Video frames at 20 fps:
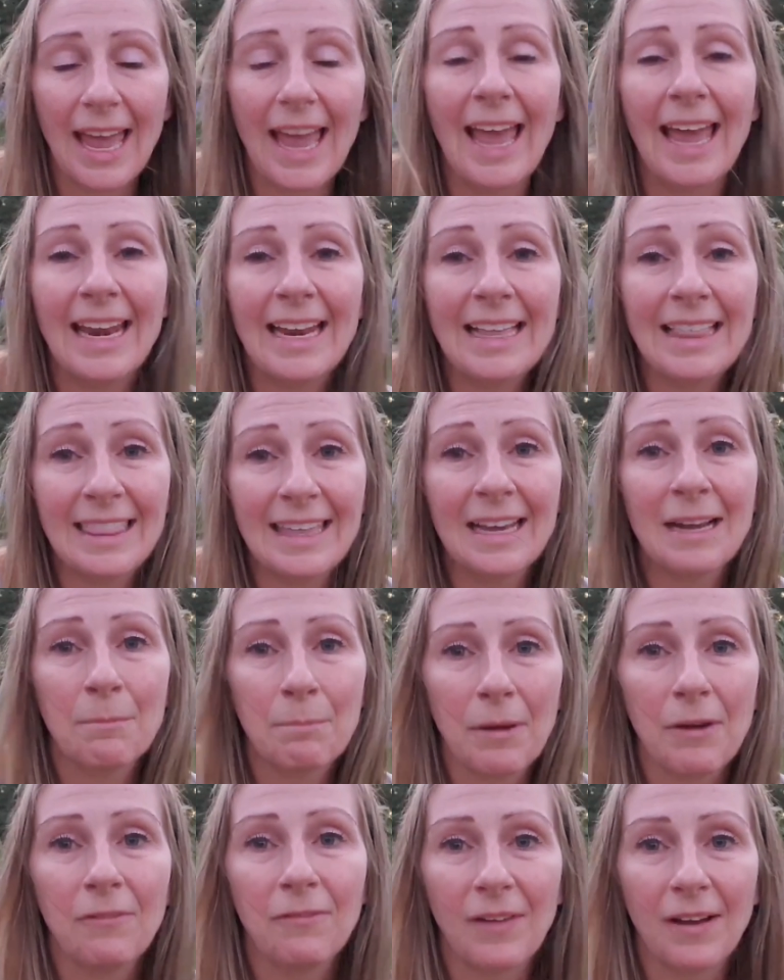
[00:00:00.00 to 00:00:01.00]
anything
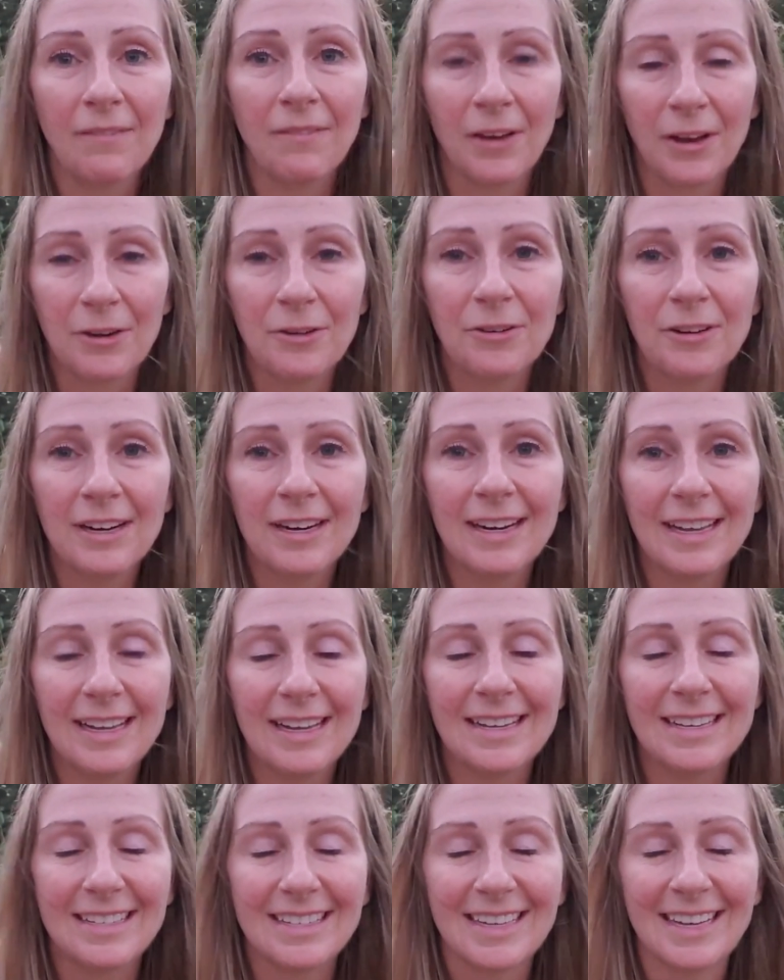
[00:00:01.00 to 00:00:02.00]
above 500
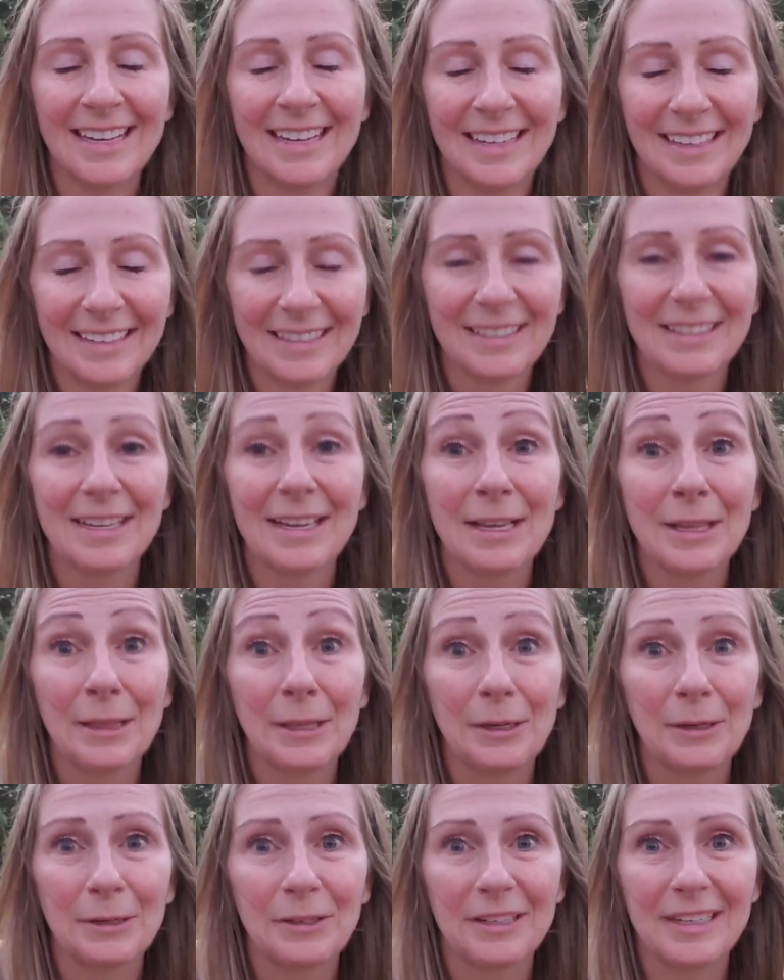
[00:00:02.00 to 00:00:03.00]
is a
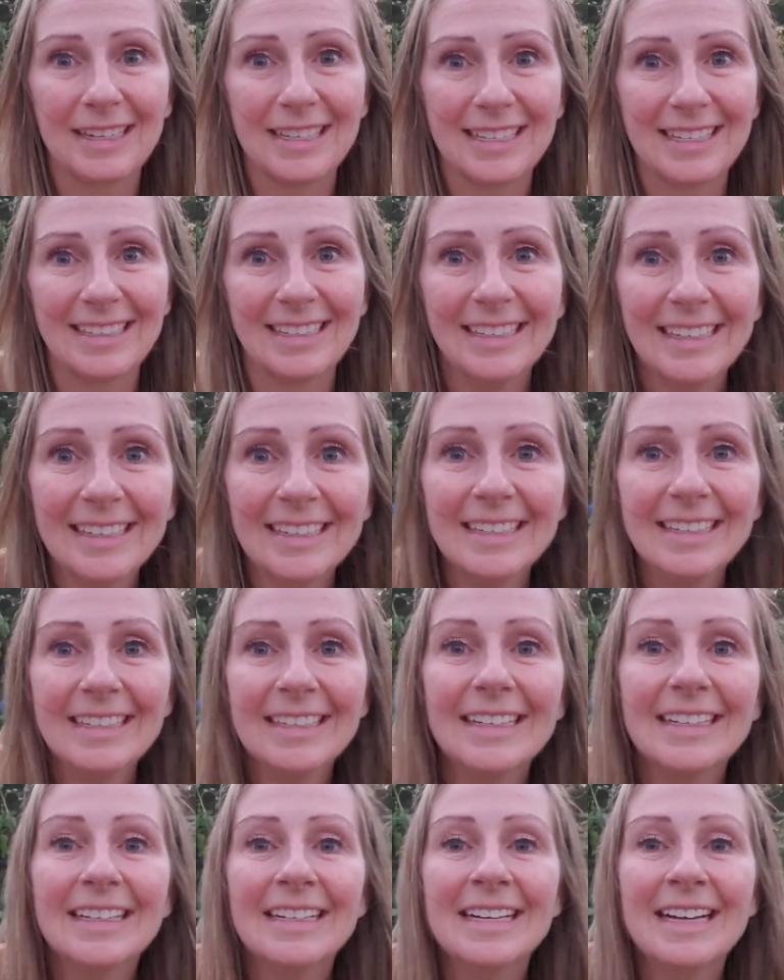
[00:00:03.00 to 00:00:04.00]
little crazy.
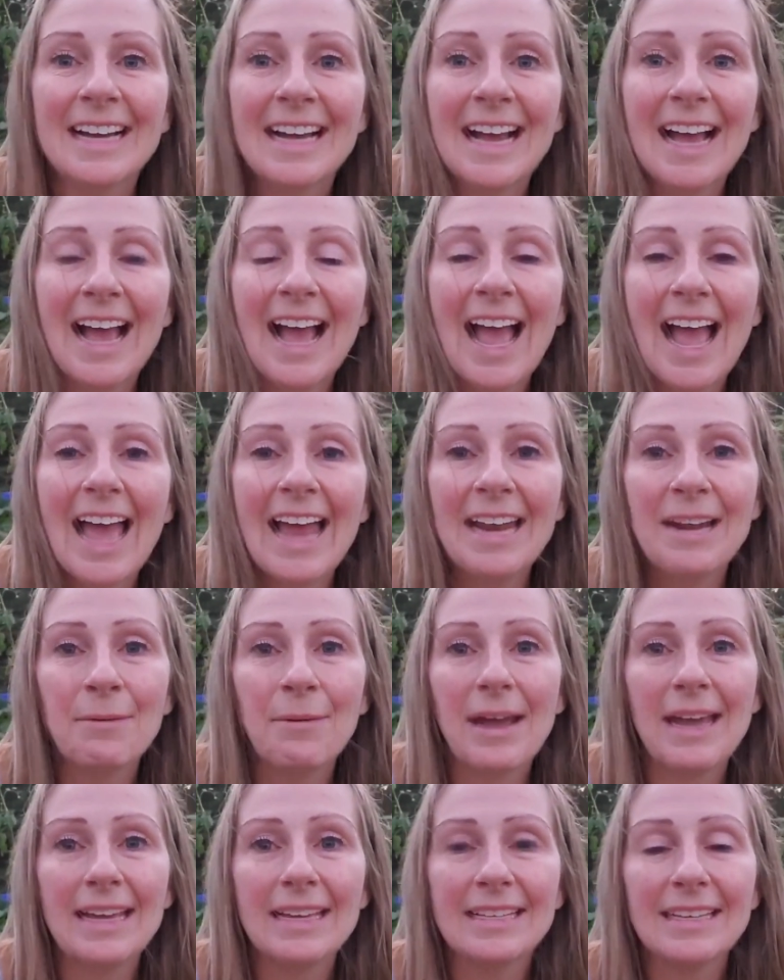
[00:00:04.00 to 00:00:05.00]

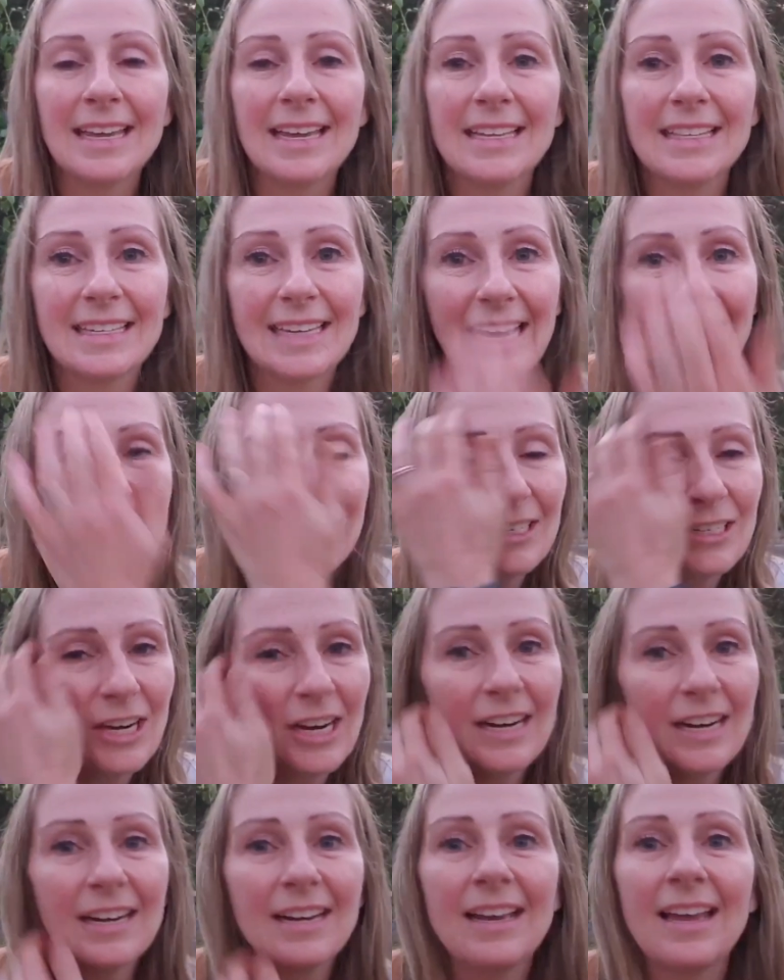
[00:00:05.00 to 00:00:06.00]
Anyways, it's getting
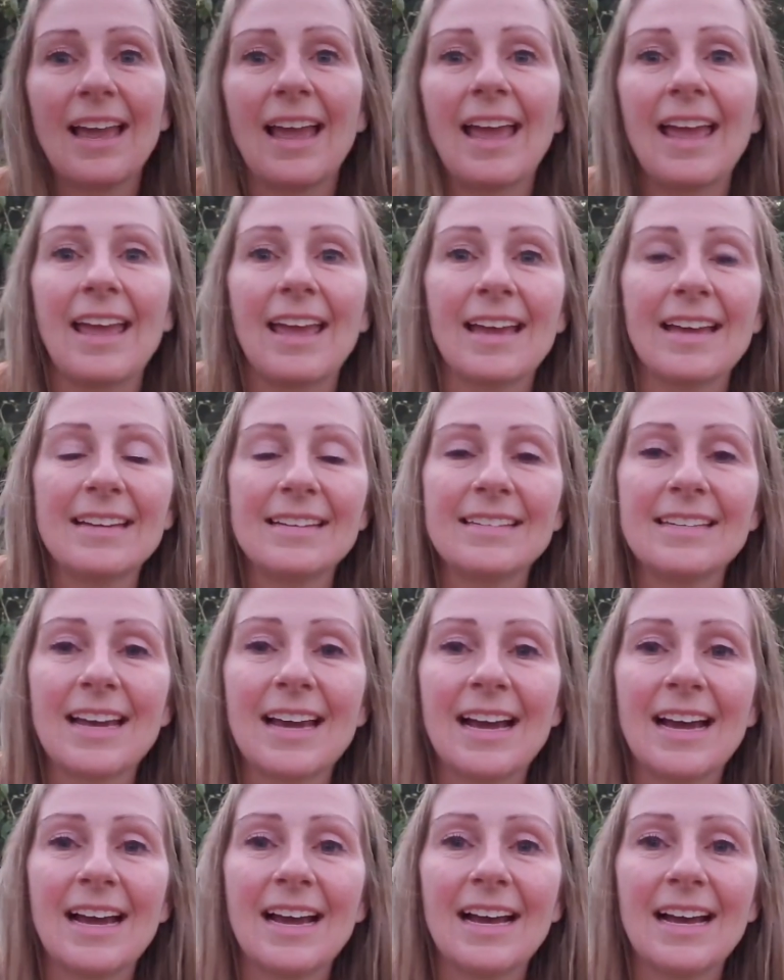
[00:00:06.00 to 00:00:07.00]
dark and
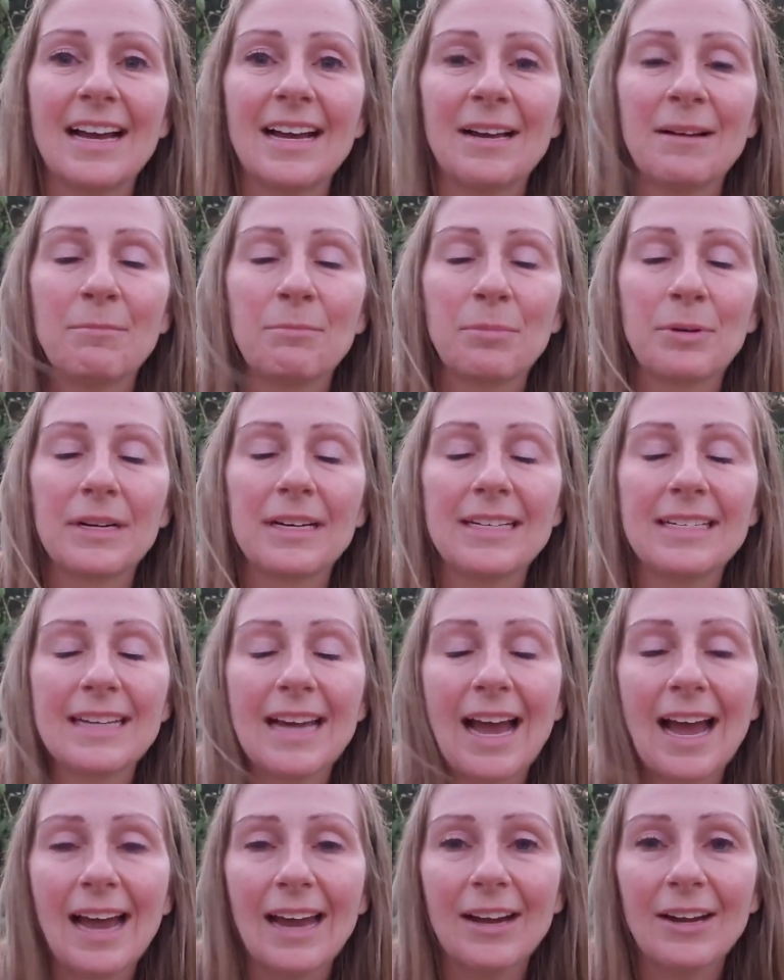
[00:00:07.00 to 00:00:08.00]
I'm pretty
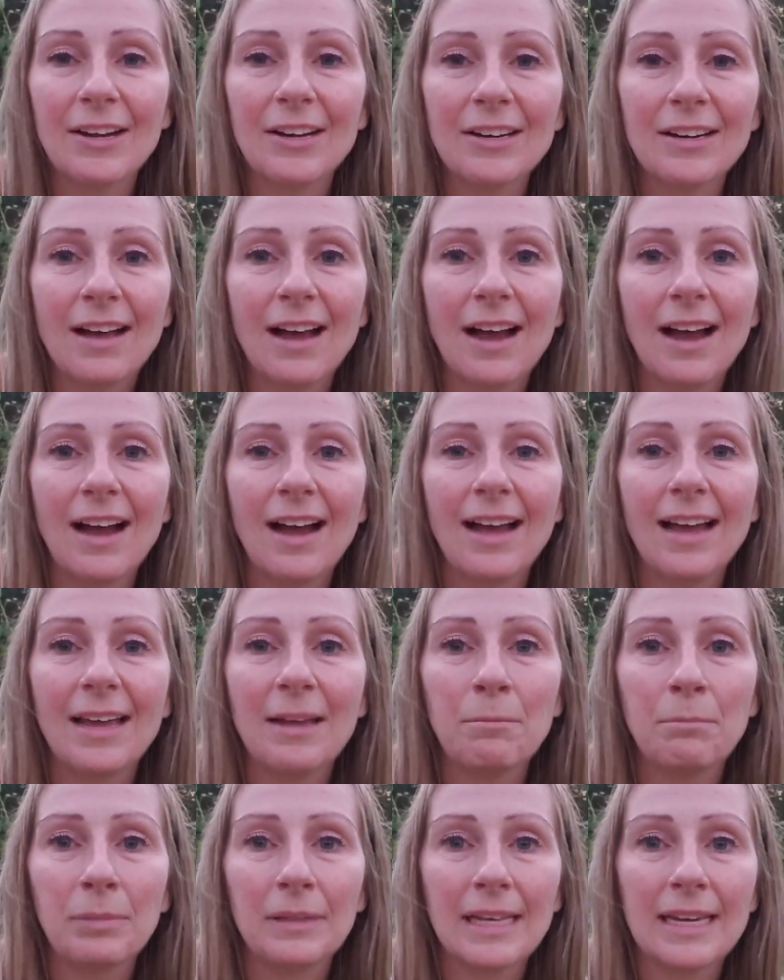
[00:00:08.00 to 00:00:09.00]
tired.
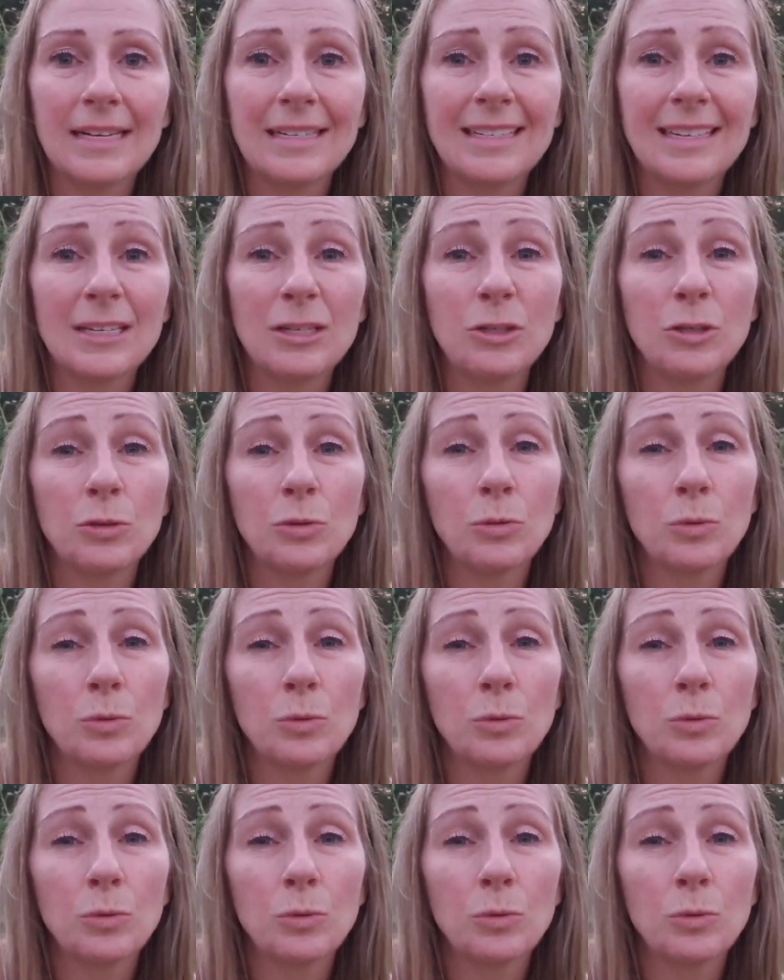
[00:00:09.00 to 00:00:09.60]
I planted